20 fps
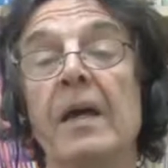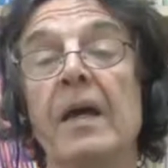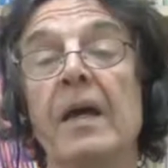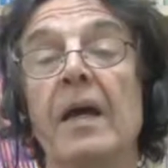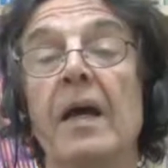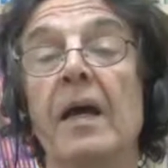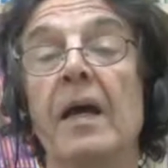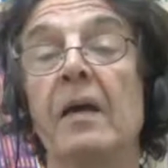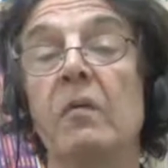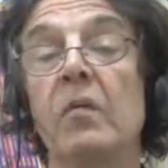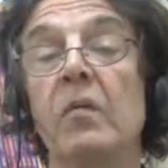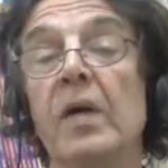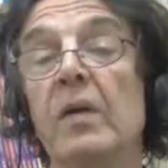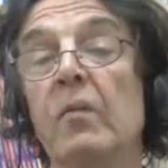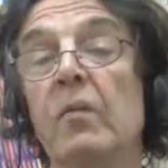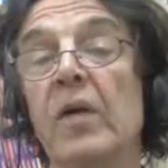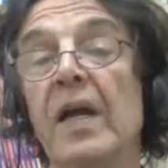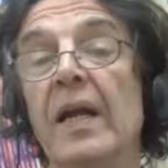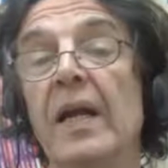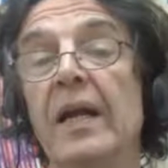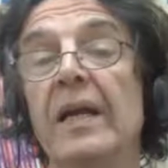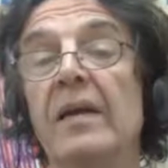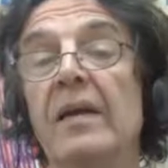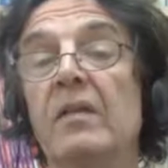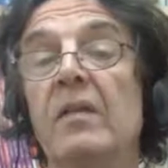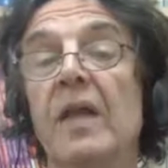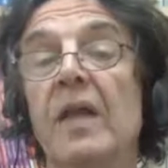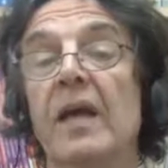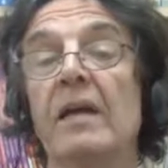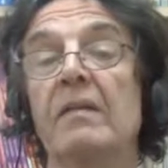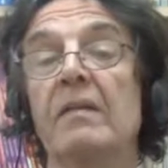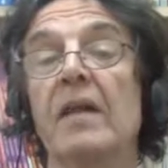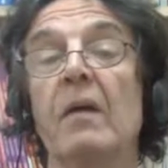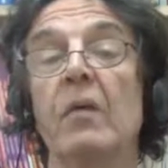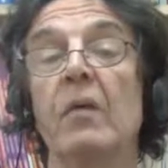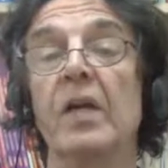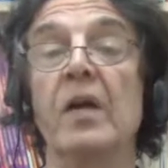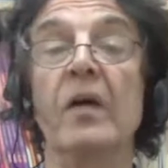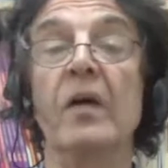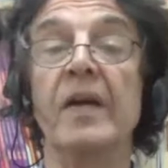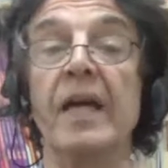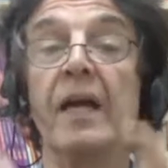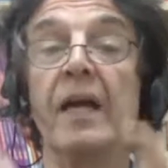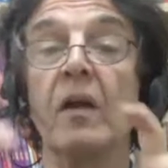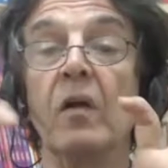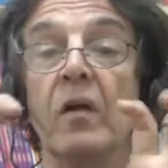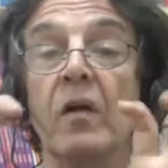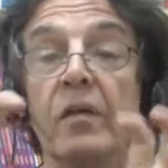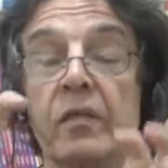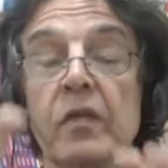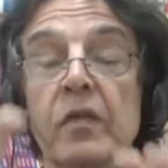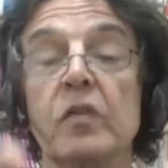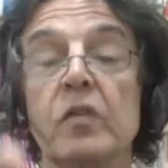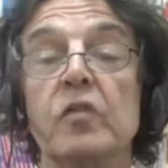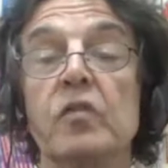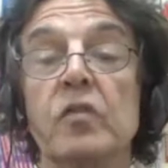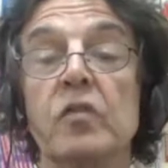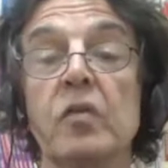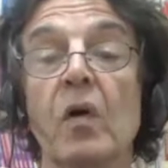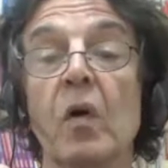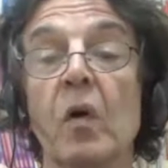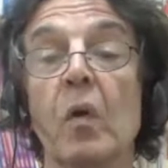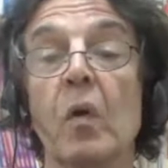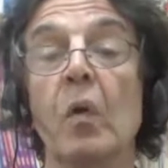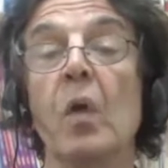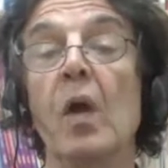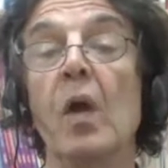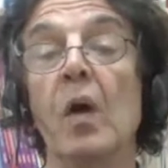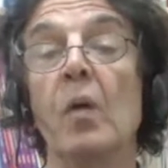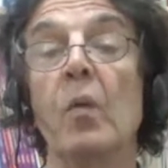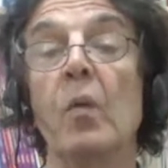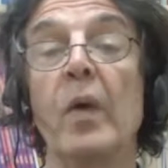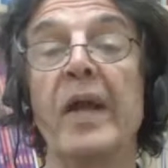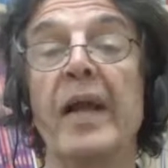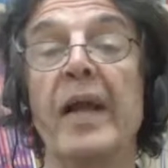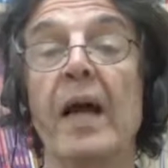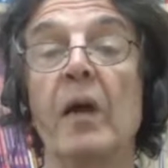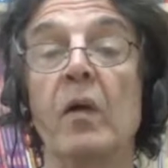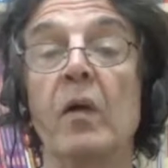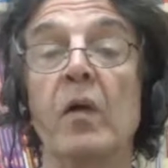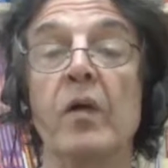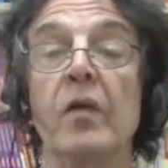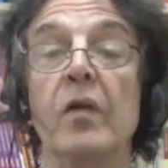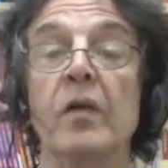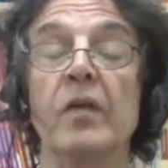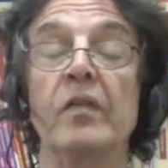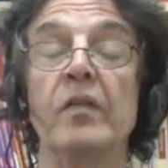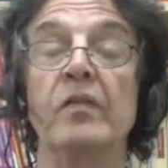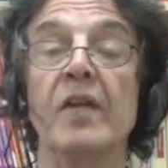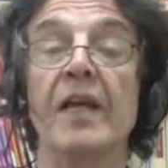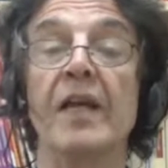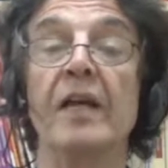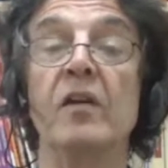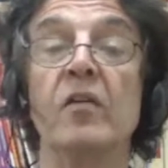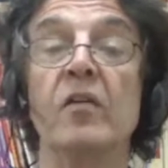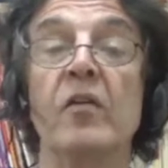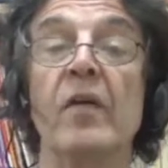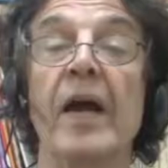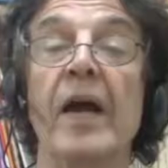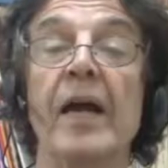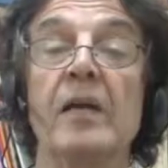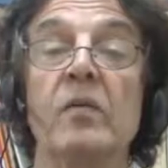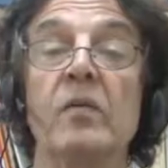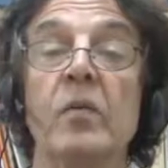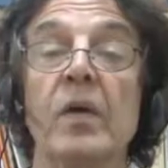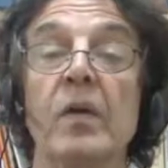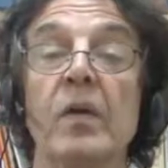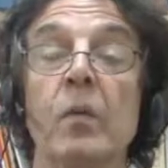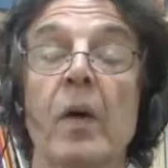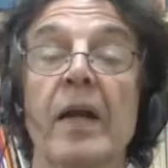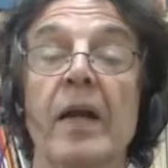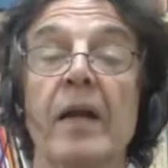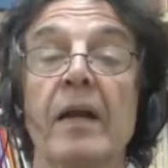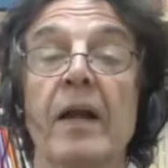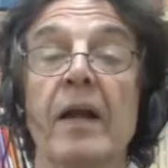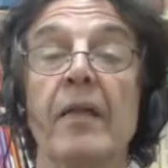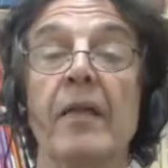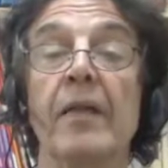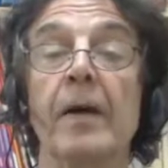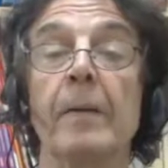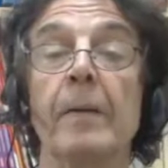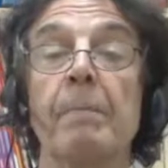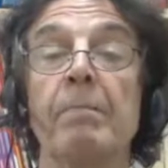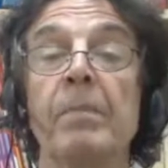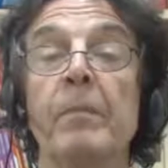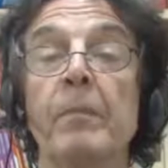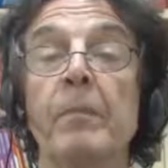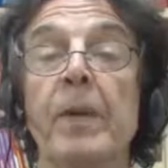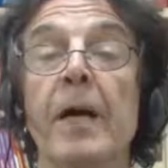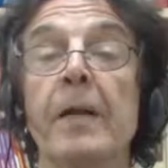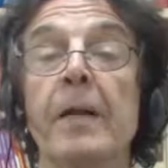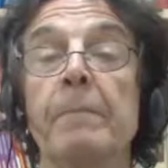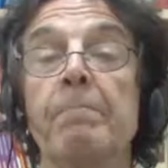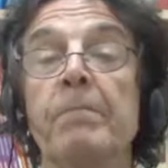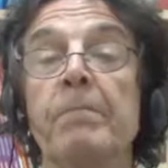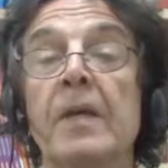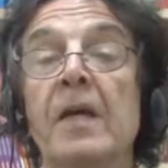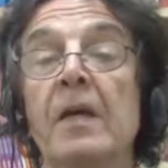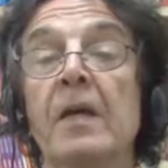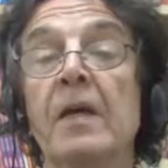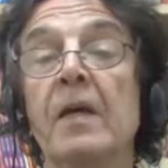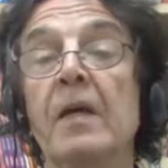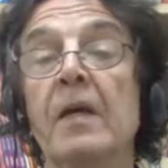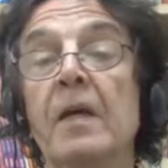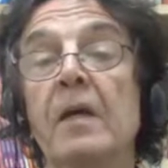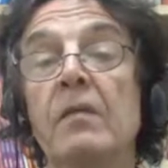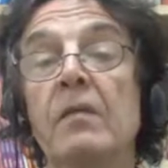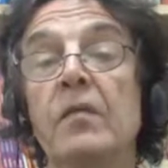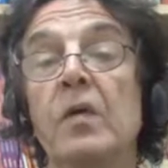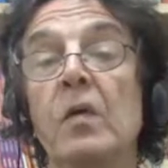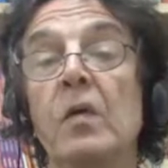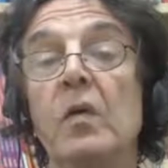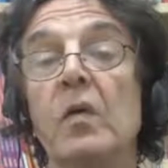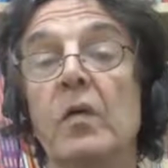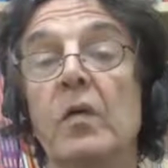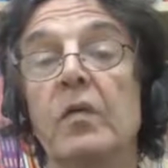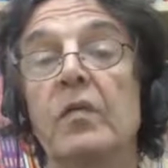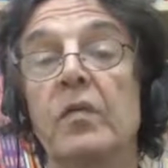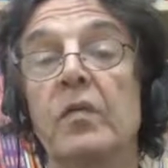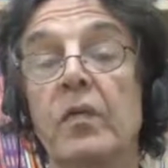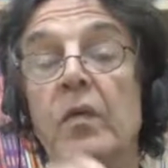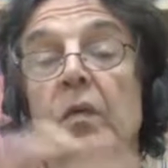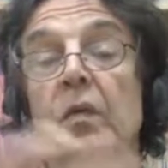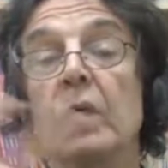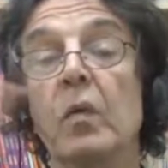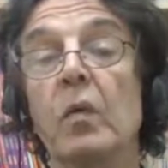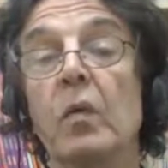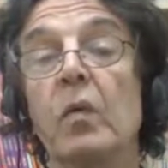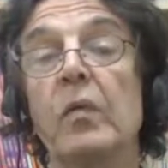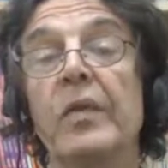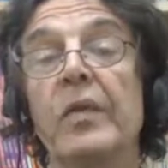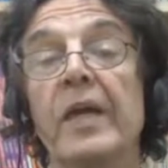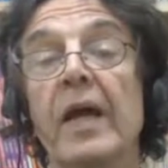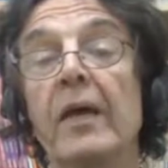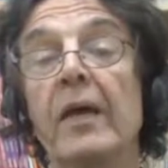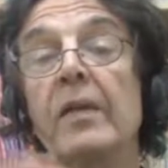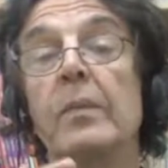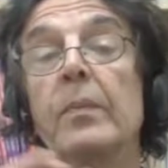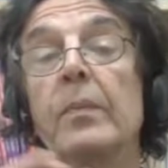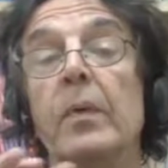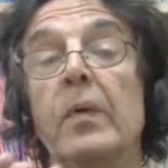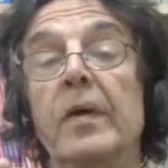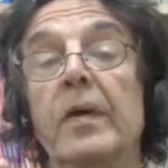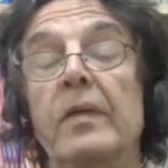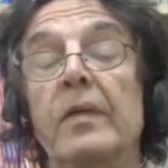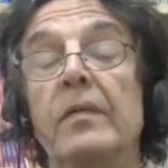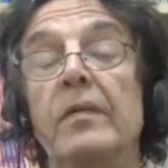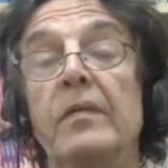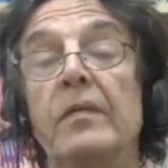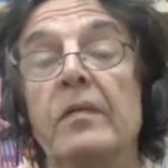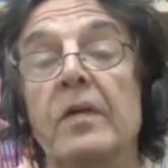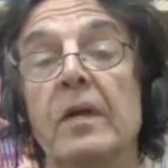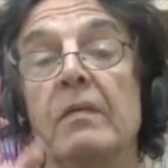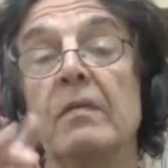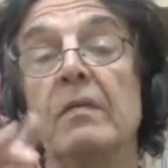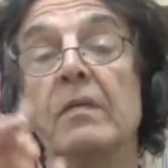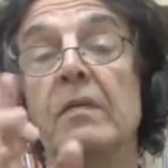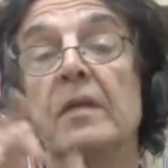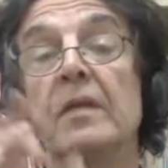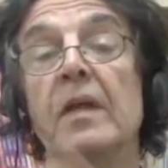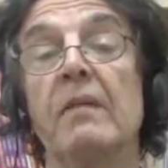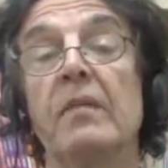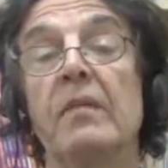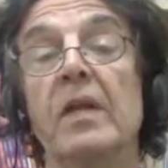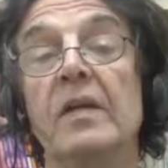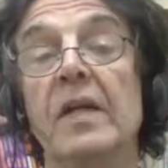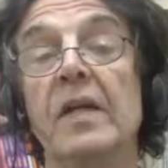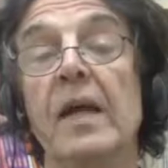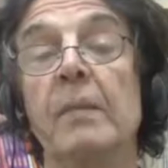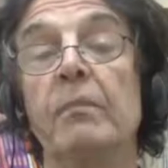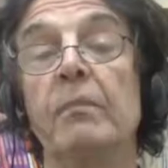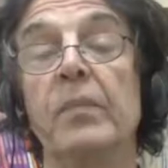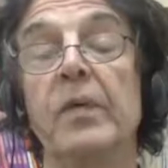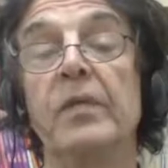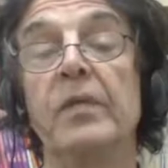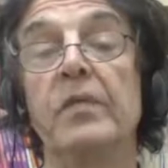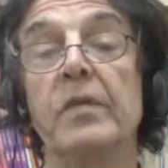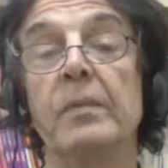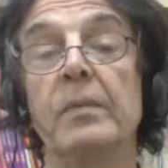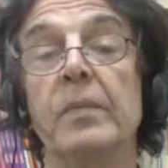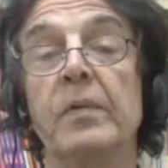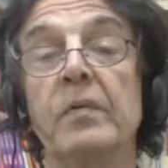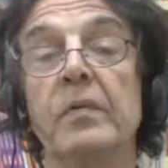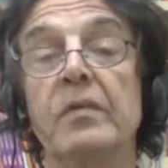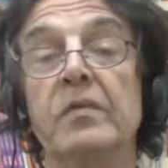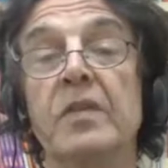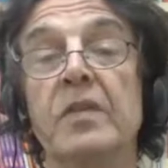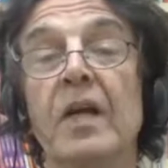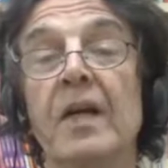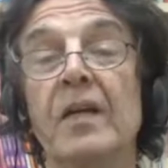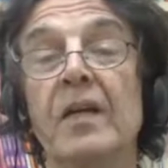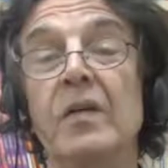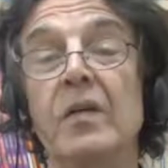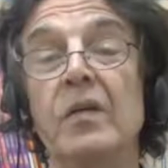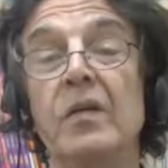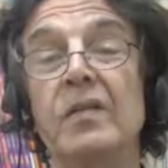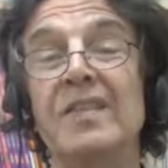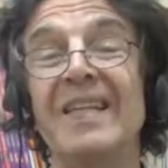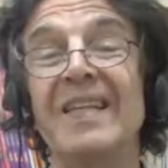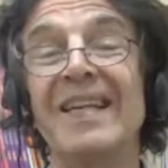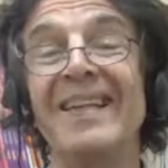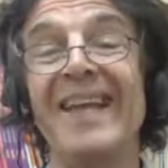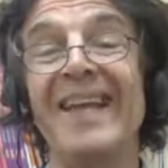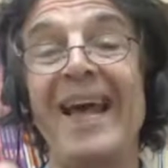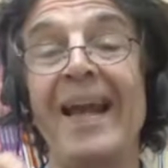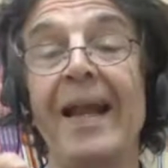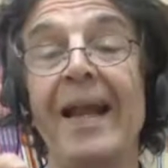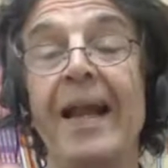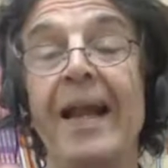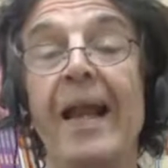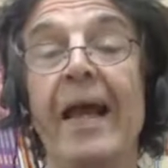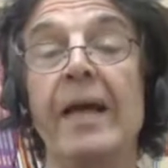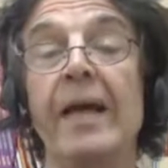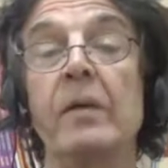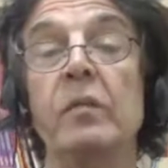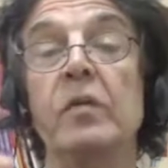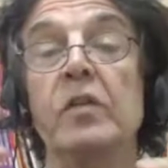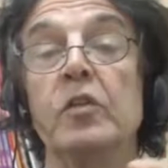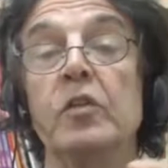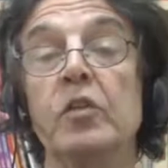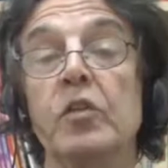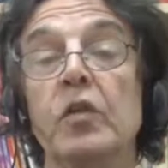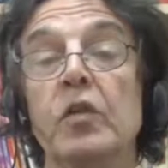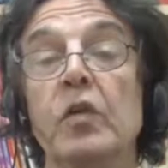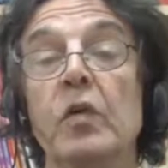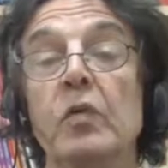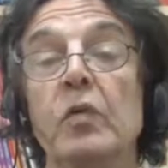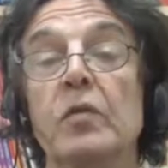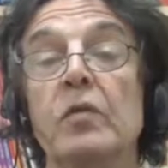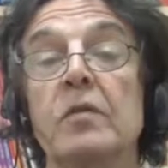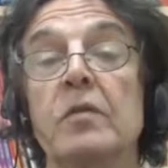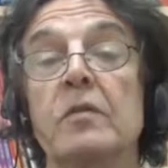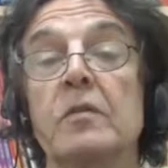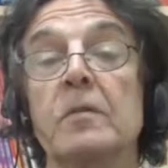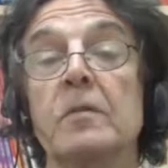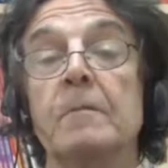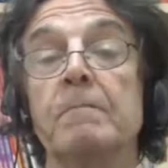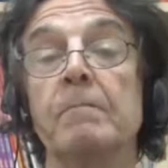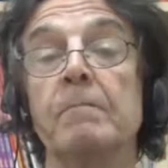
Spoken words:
and we really think that we don't get a lot of control when our learners interact with one another. But if you look through all the other points in the 10 principles, you'll see that language use